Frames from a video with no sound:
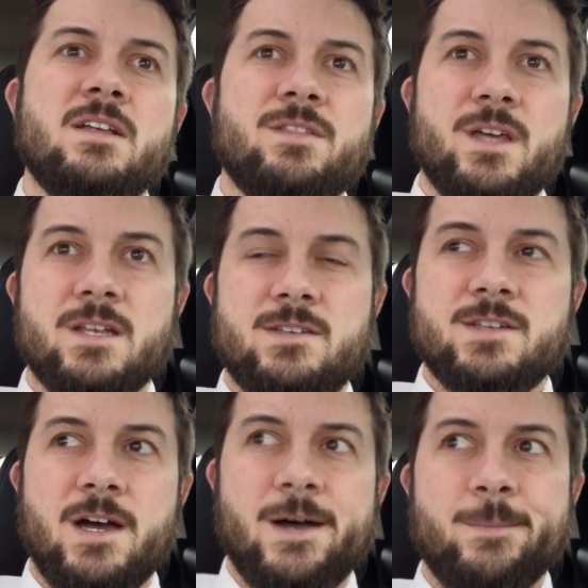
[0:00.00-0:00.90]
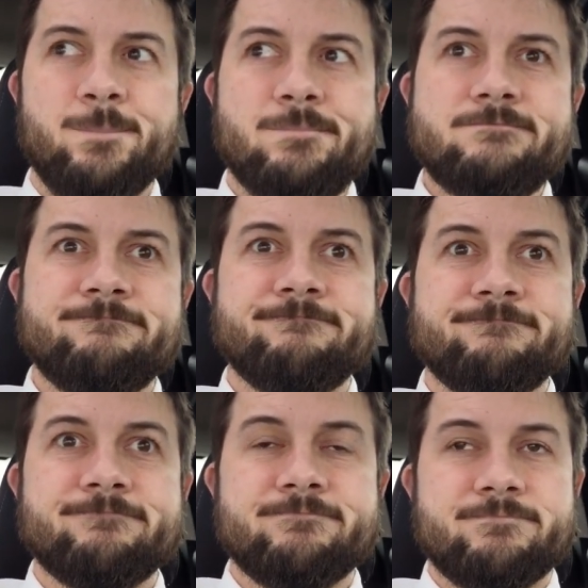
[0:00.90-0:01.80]
that
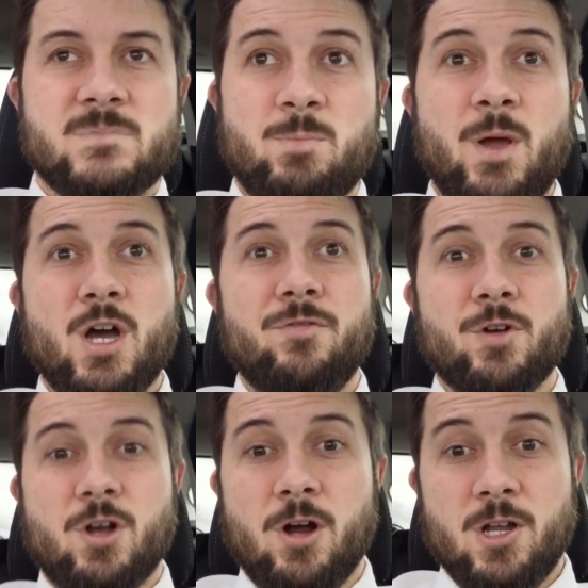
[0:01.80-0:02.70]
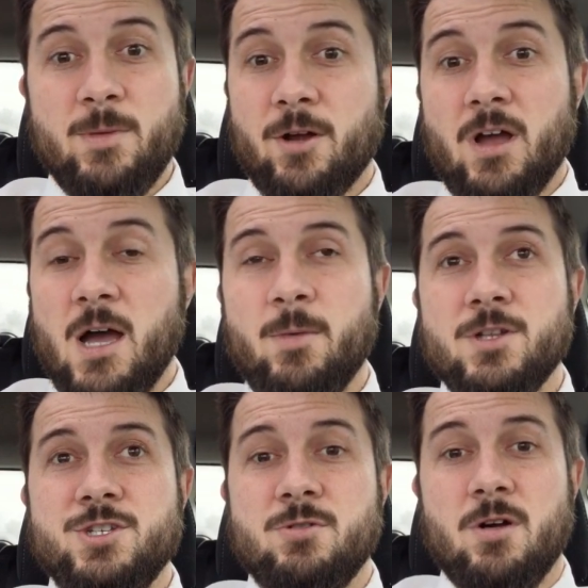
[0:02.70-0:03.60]
um, pay off your car no matter how
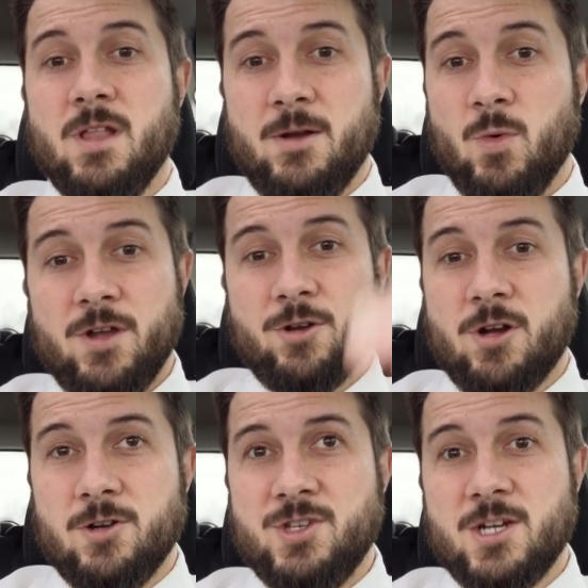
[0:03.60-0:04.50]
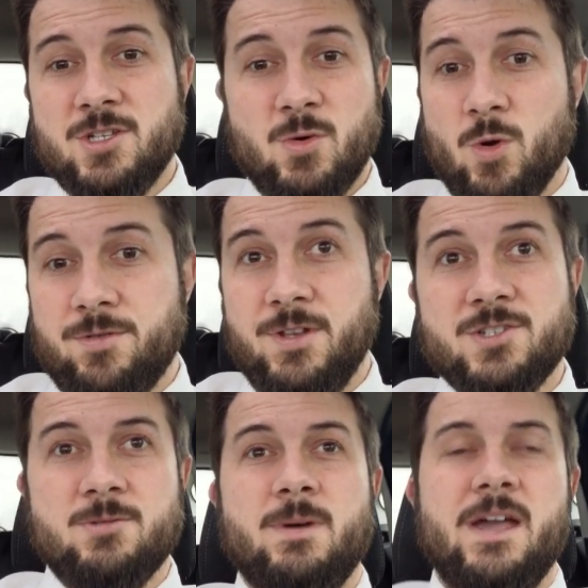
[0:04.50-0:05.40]
much you owe. Like what your car is actually worth
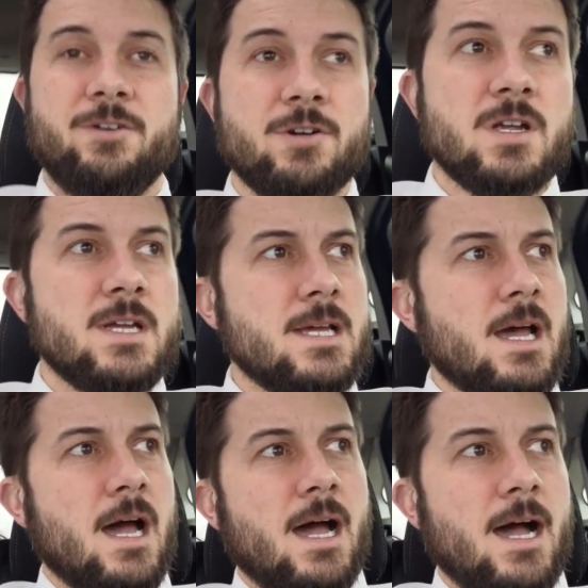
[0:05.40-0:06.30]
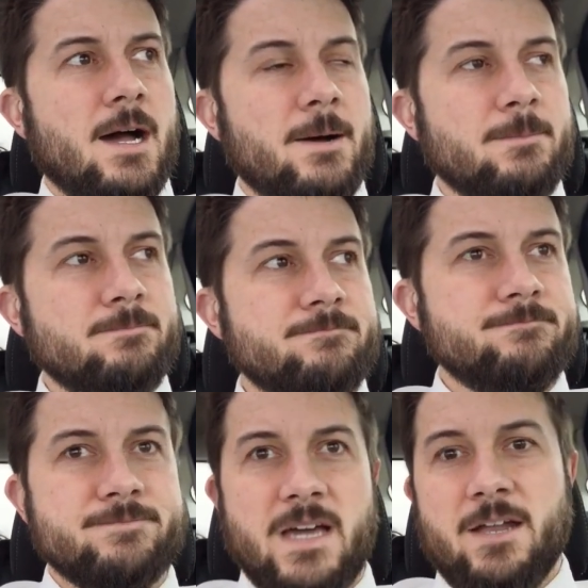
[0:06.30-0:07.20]
doesn't matter. Um,
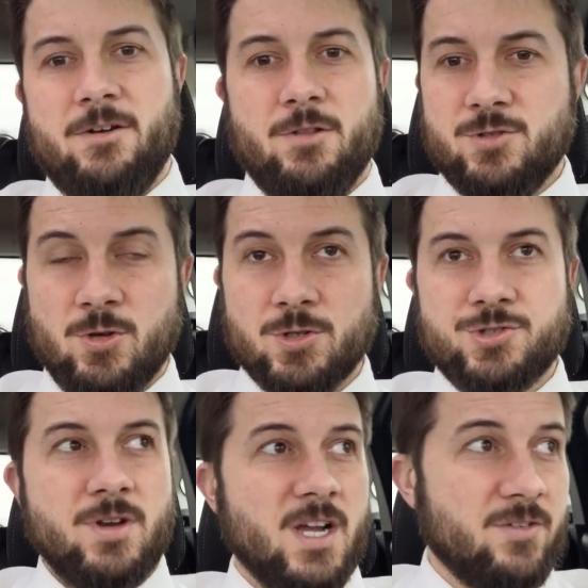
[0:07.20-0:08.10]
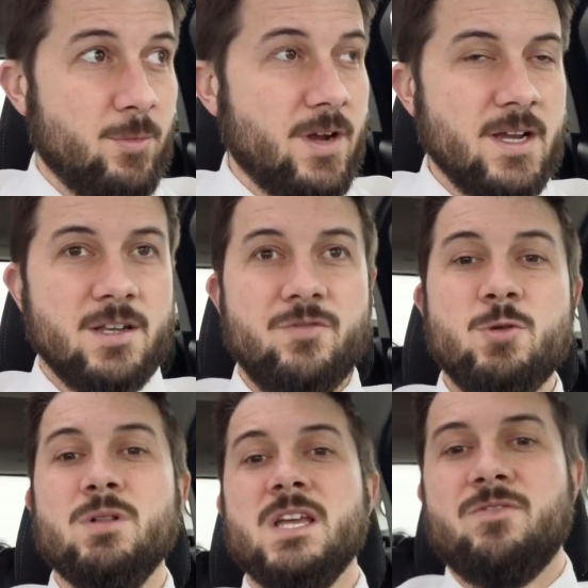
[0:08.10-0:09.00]
whole string of them, right? And if you
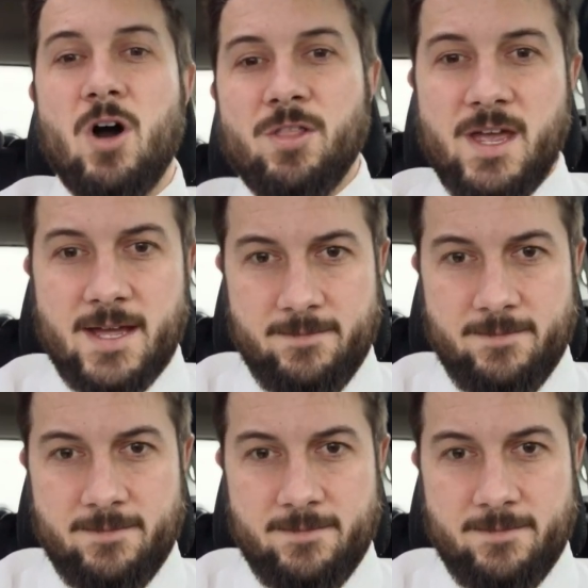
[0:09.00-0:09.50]
believe all that,